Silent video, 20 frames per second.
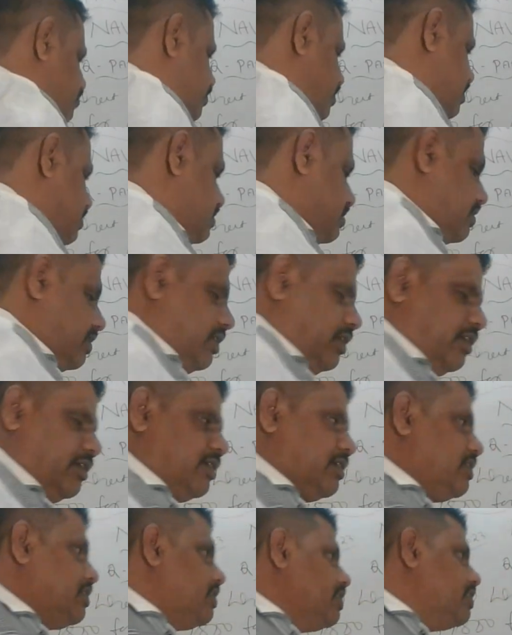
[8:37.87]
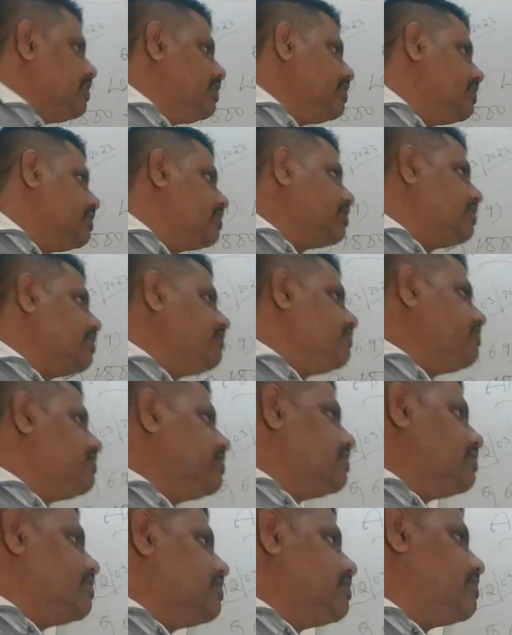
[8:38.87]
check the
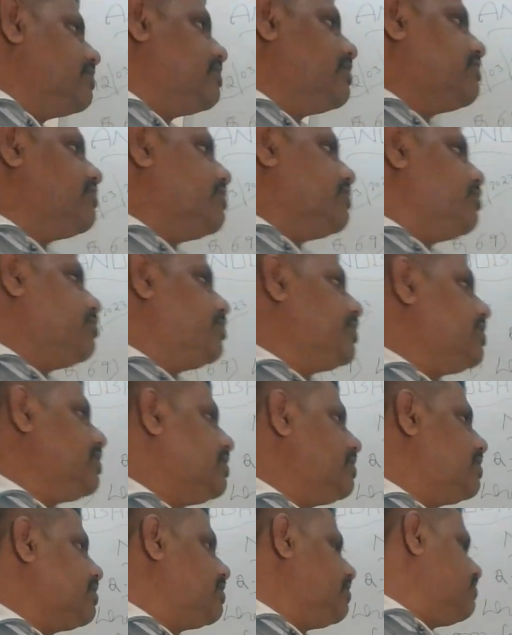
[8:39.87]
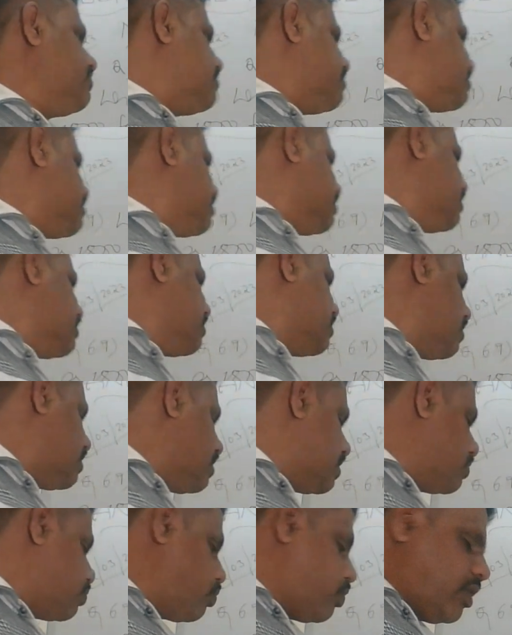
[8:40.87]
interest, the simple interest
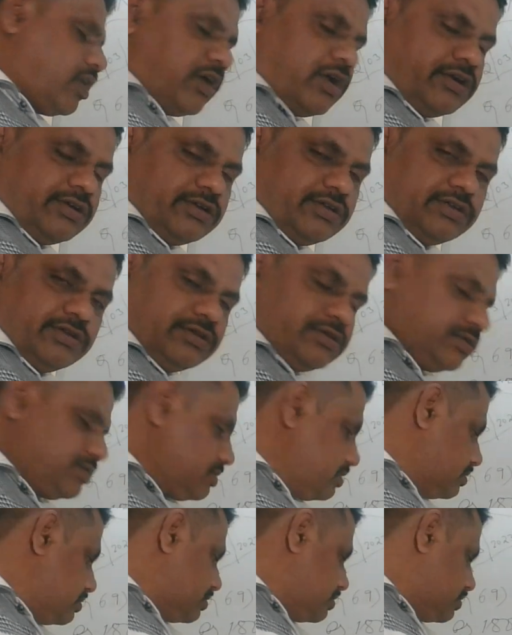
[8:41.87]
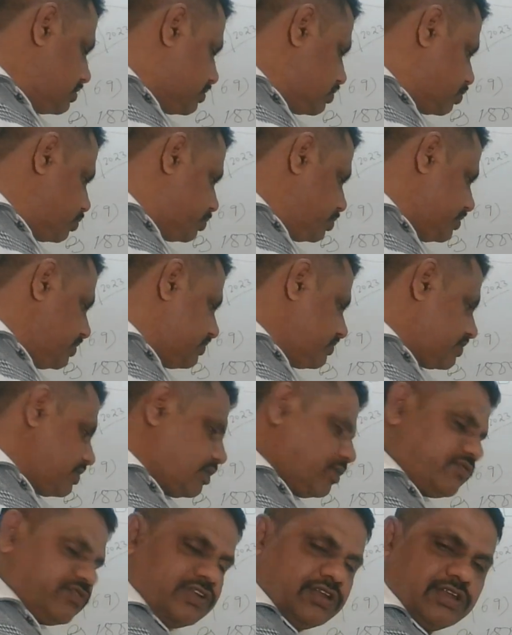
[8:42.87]
on what? Rupees
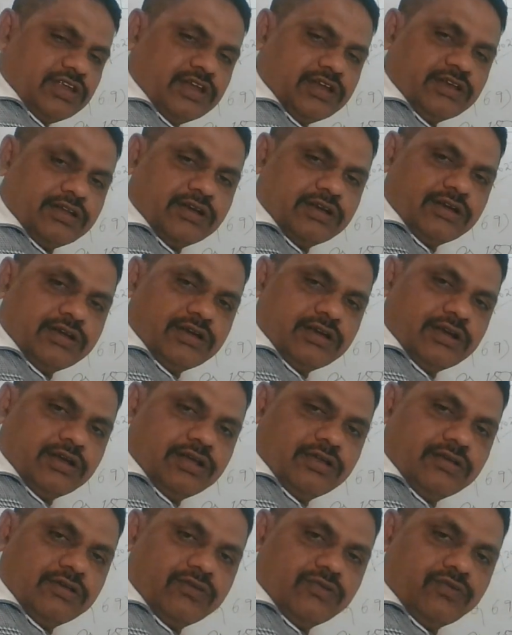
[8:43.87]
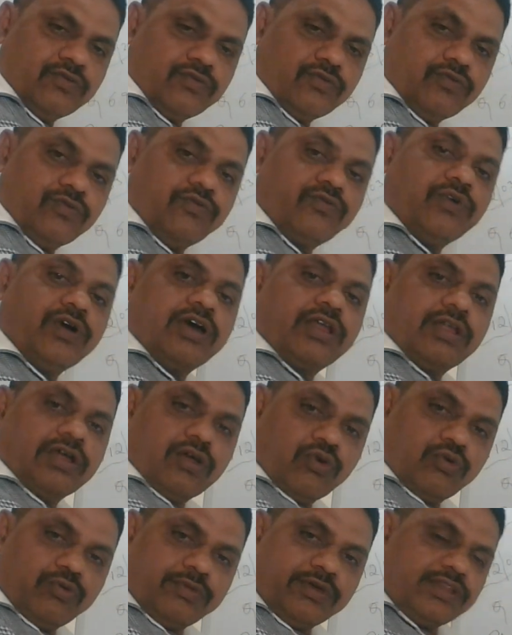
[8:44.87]
1800 for
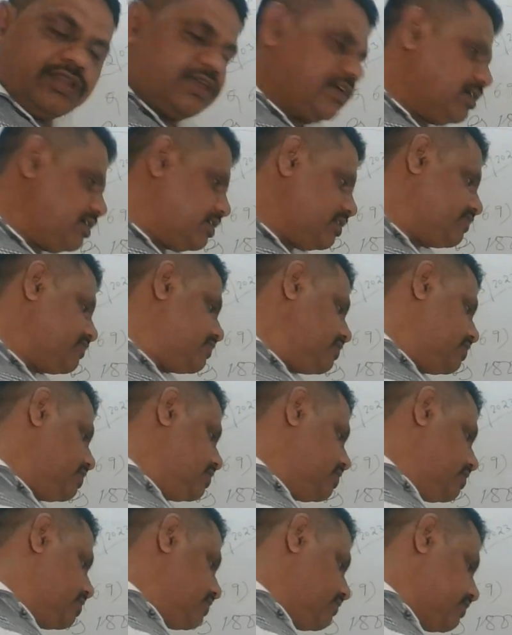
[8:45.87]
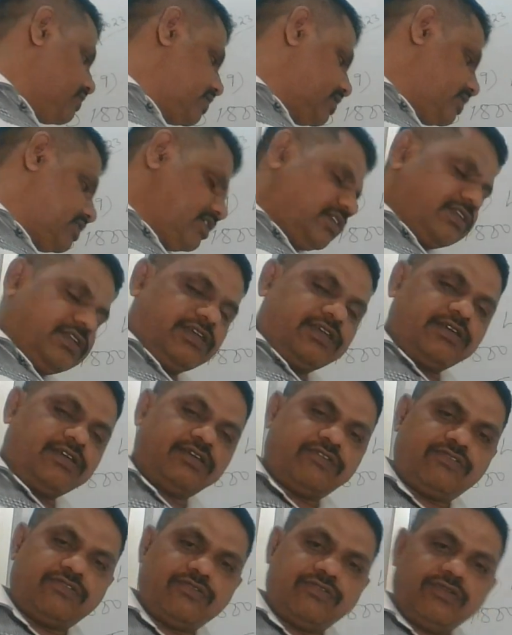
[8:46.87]
how many years? For 10
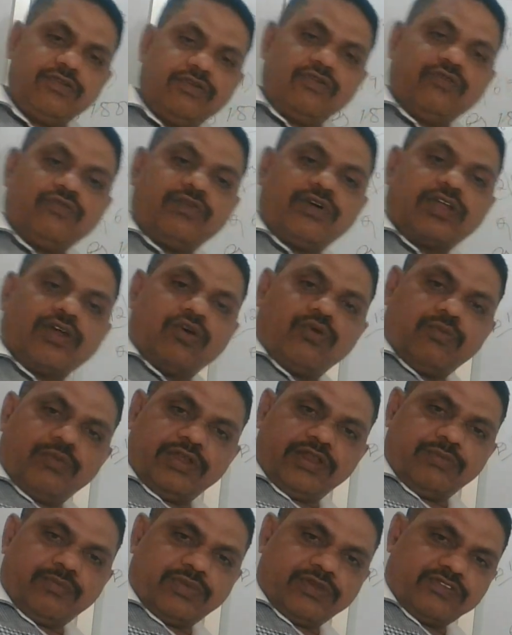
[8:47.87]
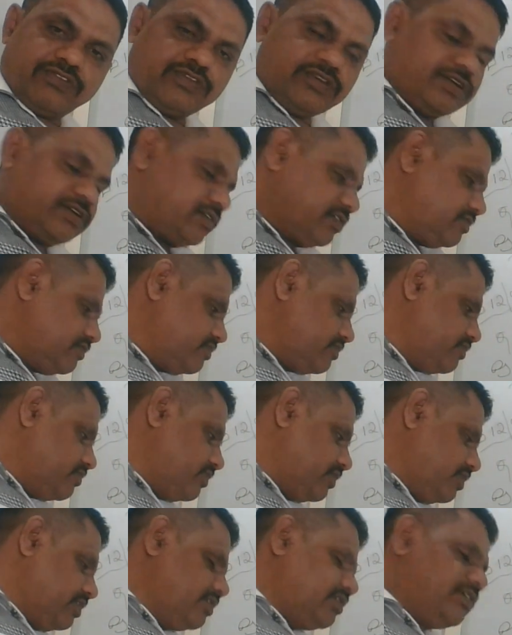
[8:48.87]
years. For how many percentage?
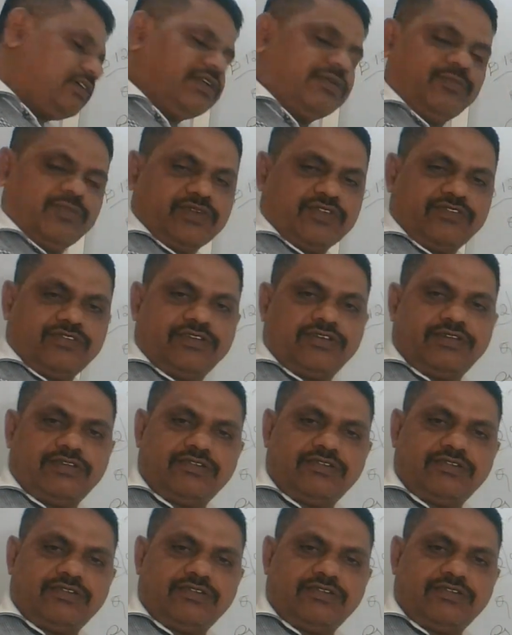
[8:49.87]
For 10%.